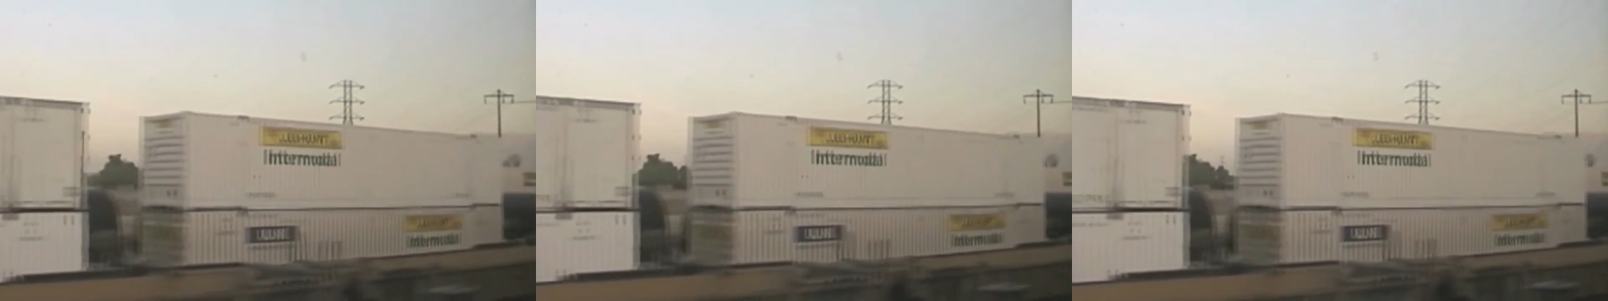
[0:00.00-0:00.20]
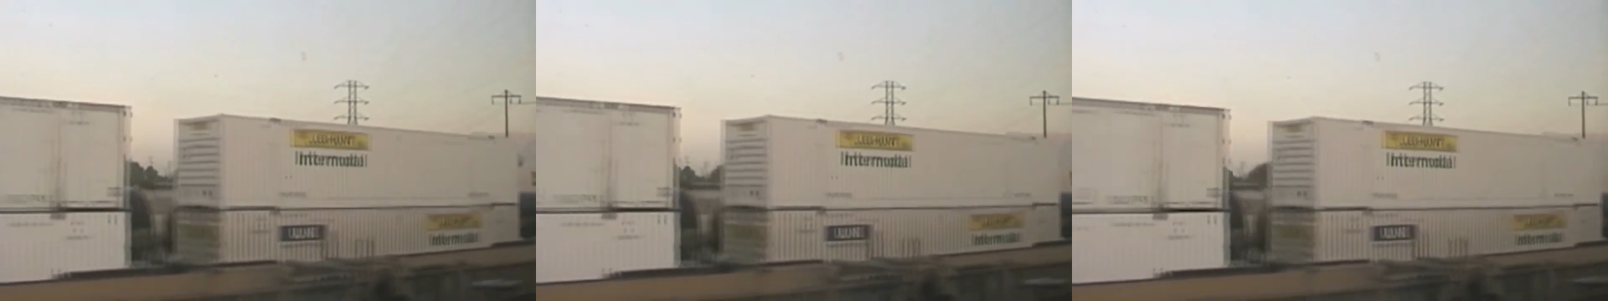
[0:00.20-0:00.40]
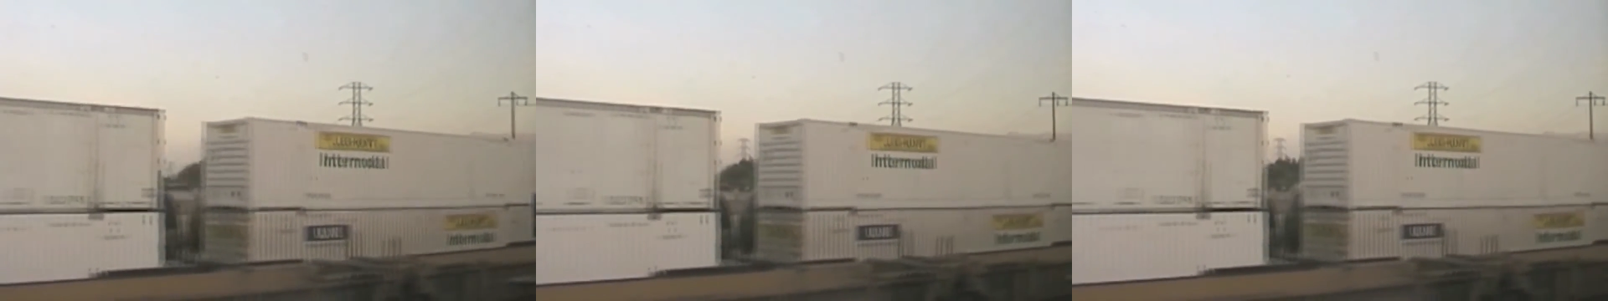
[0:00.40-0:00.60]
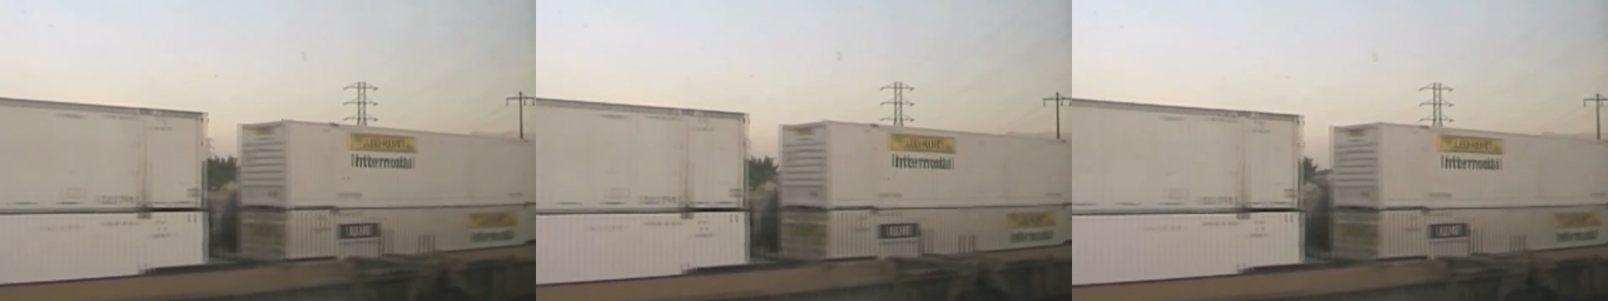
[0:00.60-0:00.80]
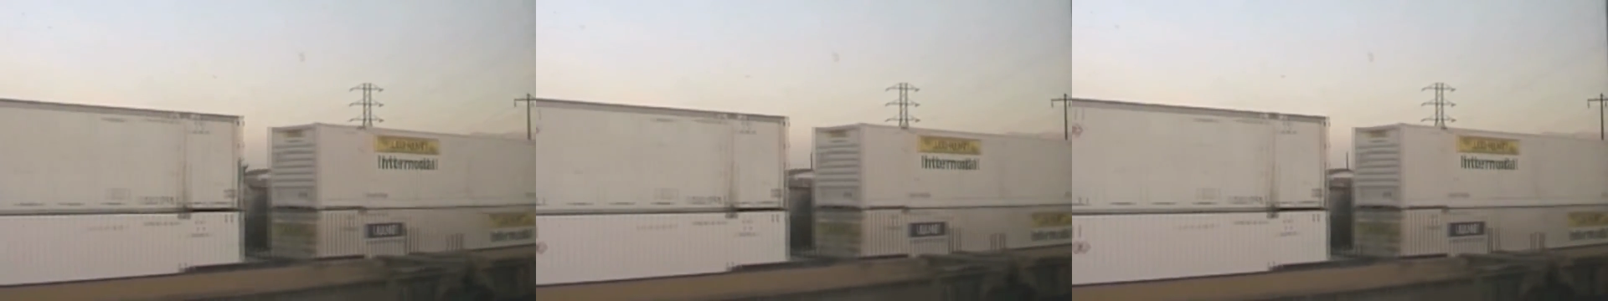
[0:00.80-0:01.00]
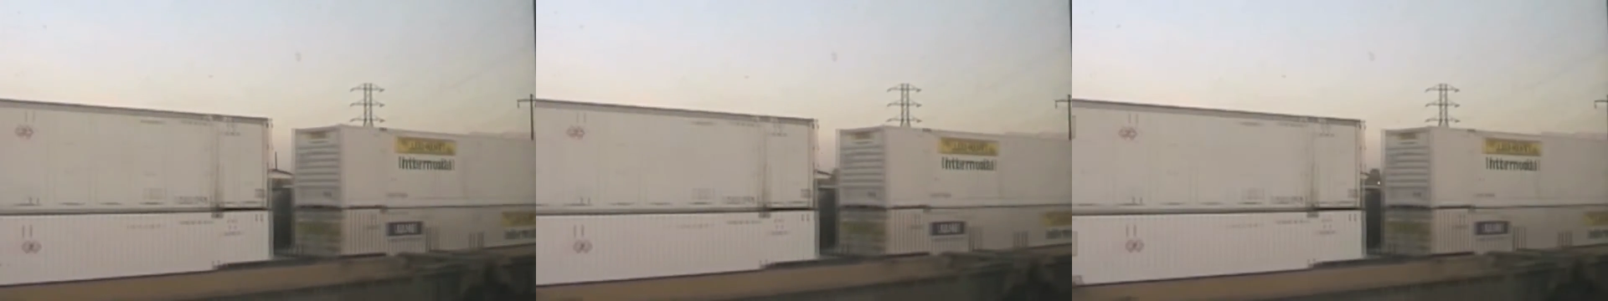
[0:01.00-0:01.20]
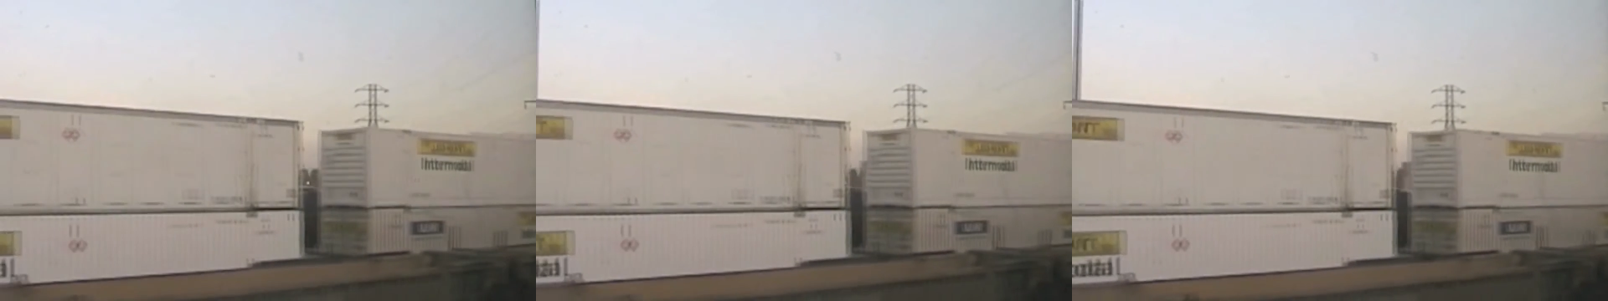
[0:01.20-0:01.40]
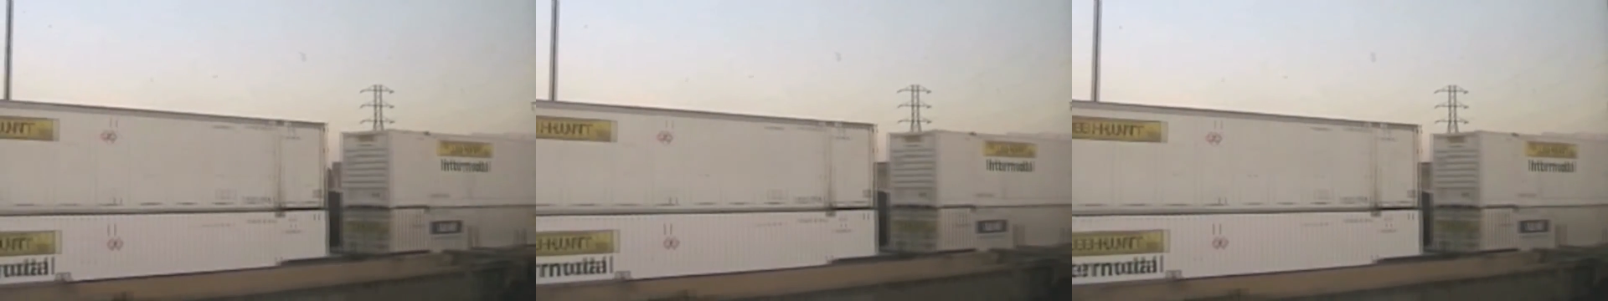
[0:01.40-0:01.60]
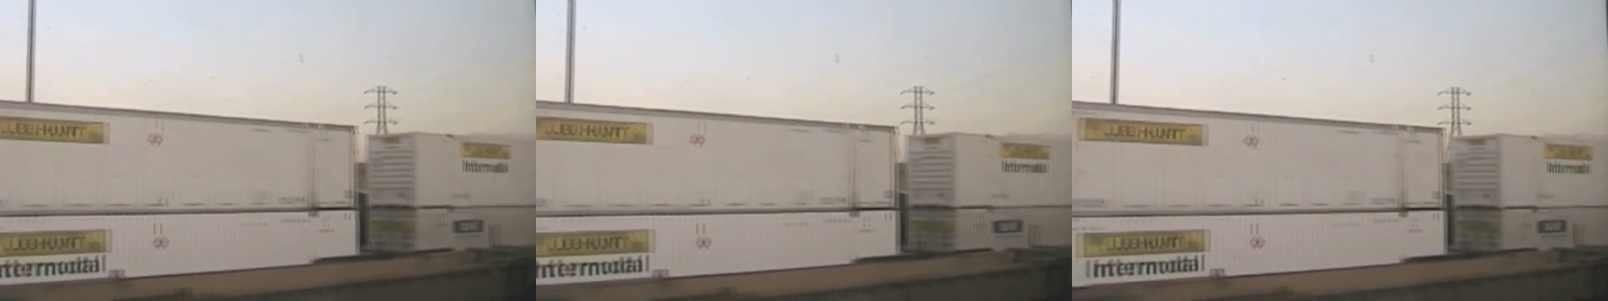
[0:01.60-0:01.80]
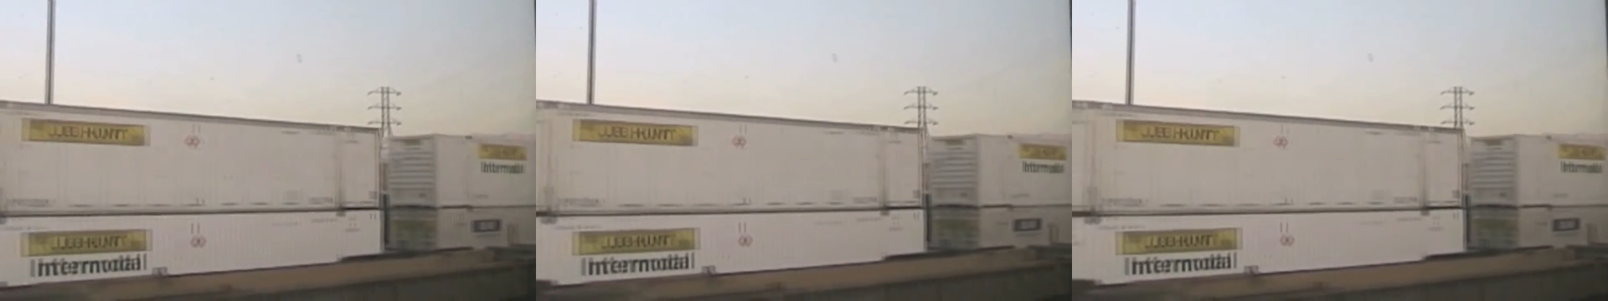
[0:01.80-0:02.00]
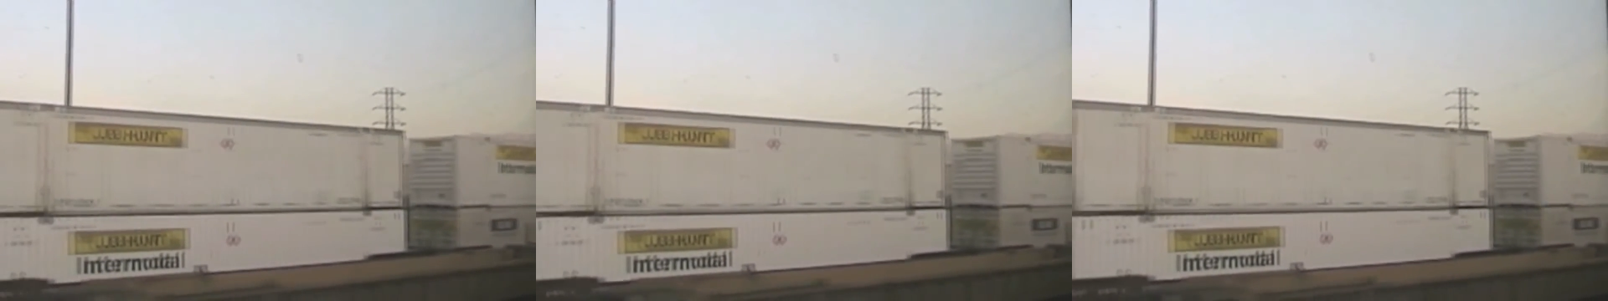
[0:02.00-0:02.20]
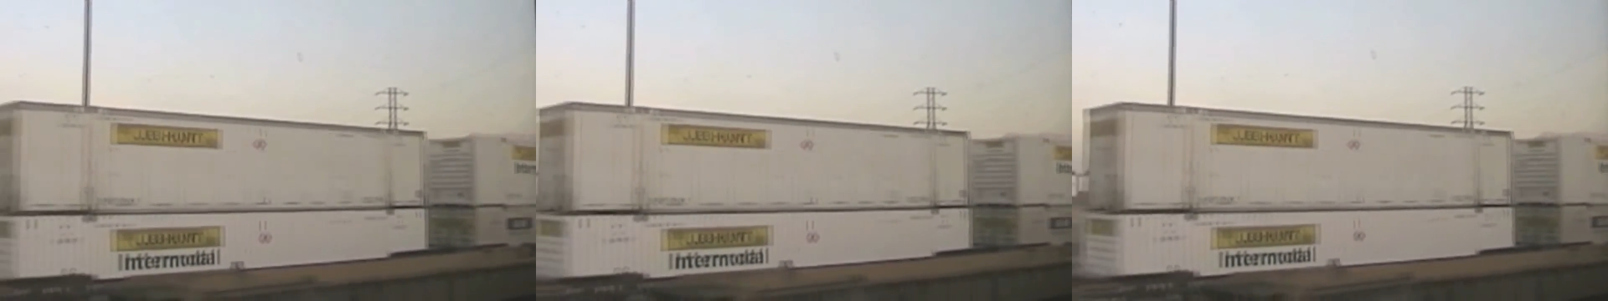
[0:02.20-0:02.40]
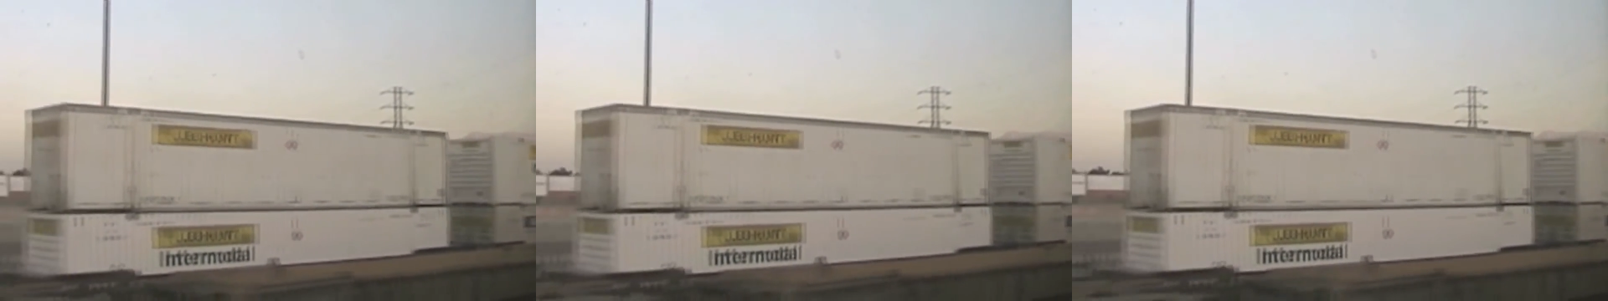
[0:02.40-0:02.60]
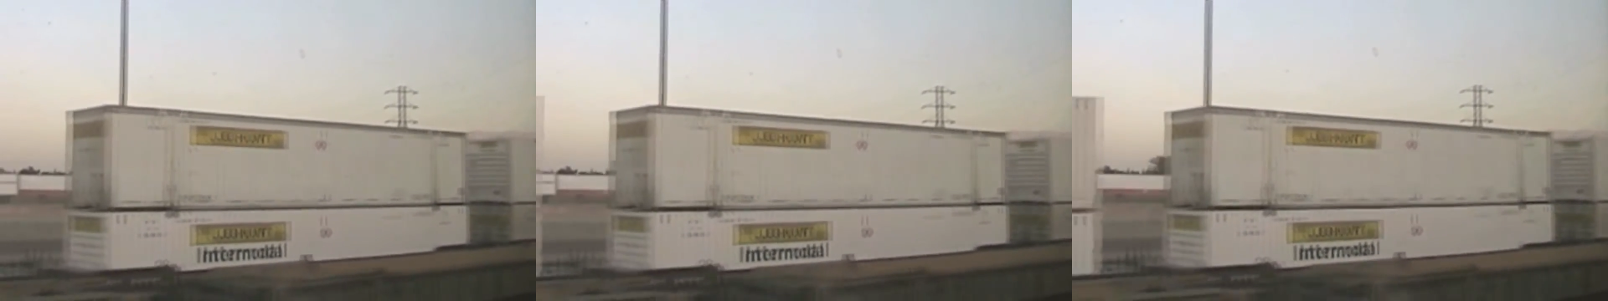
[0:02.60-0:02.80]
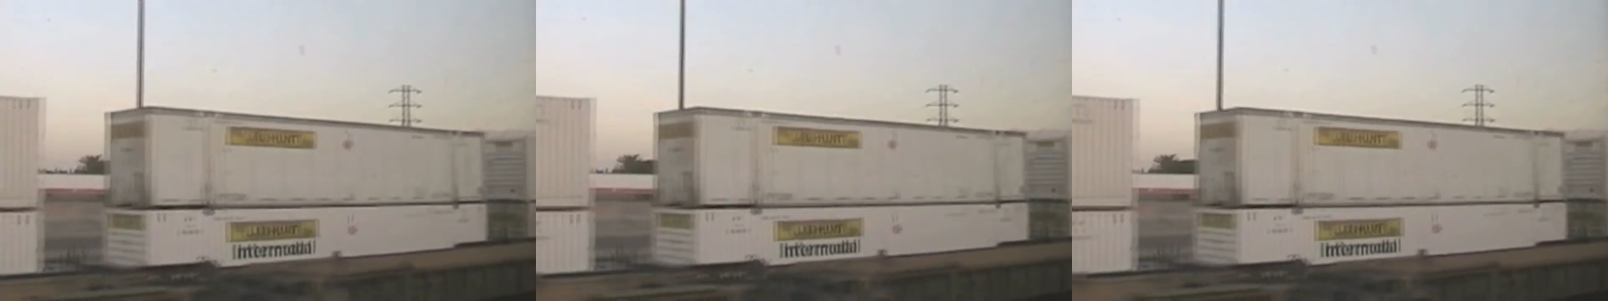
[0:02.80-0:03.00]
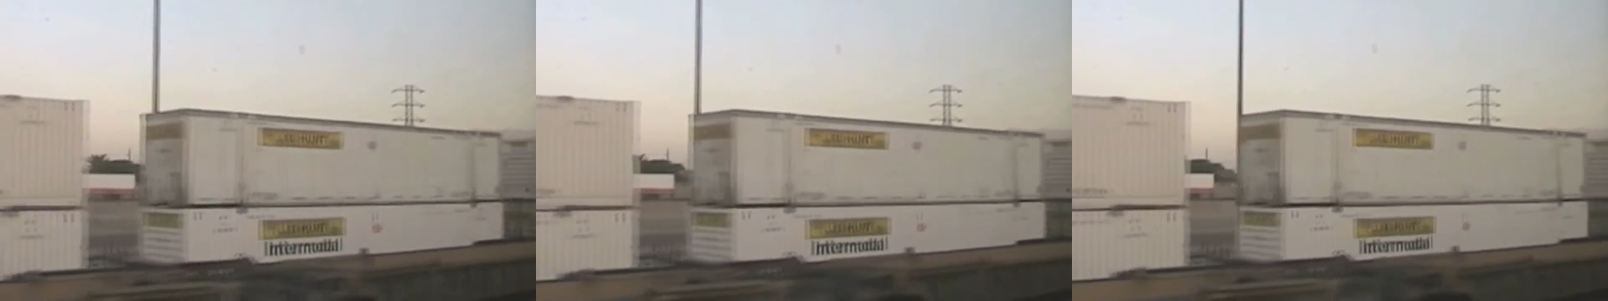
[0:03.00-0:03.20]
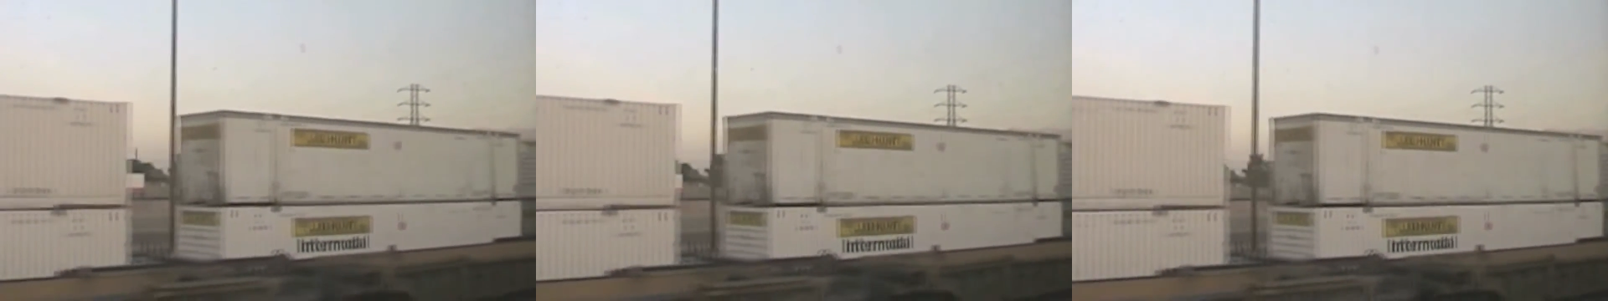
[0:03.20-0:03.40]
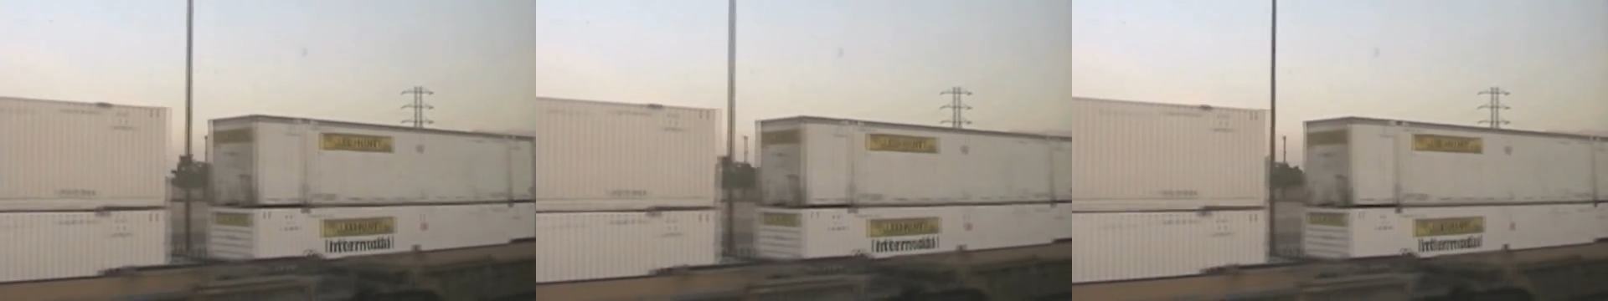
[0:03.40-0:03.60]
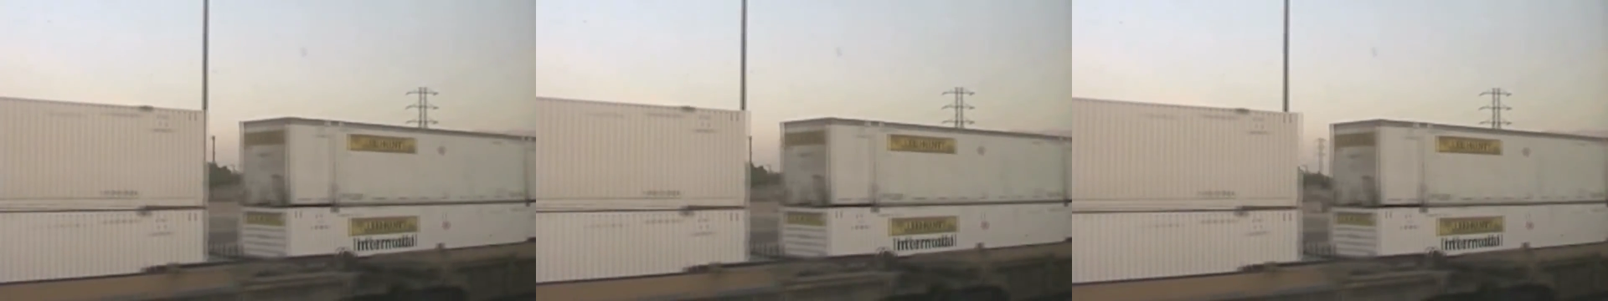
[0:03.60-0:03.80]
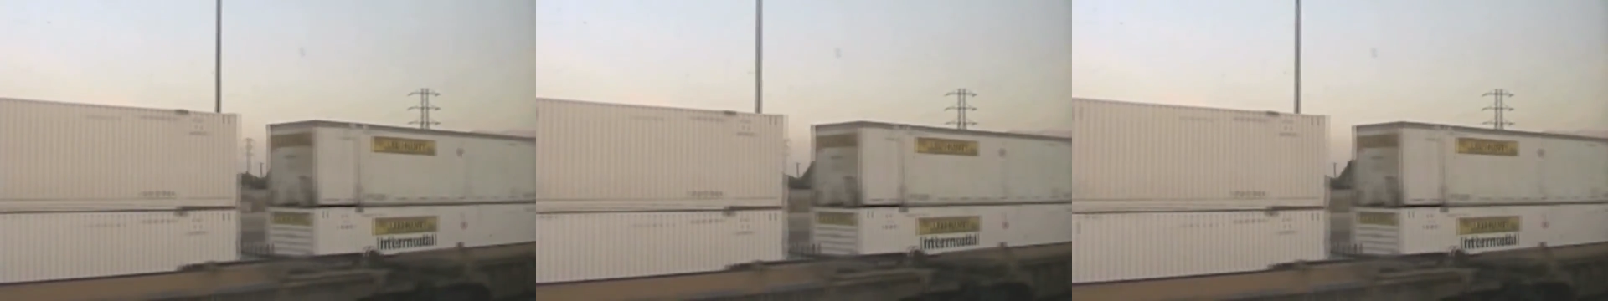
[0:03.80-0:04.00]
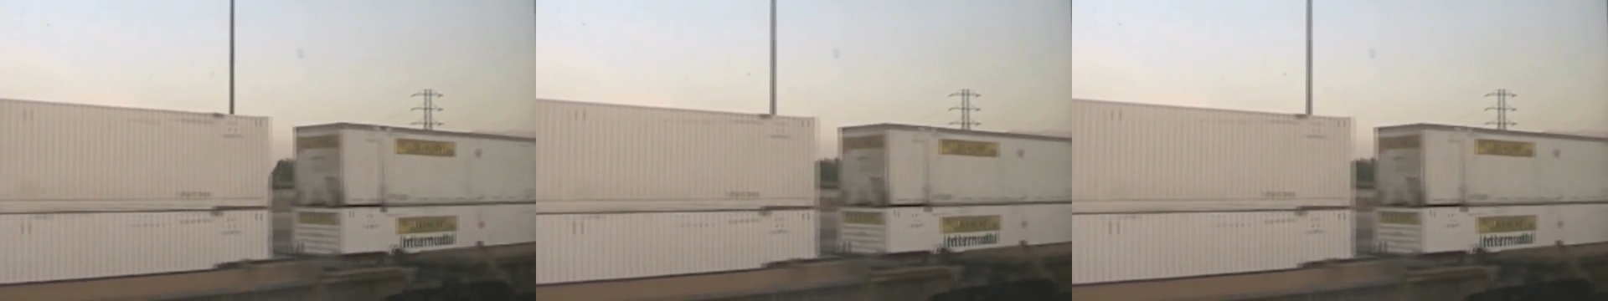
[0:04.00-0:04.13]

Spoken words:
No face is visible, so there are no lips to read.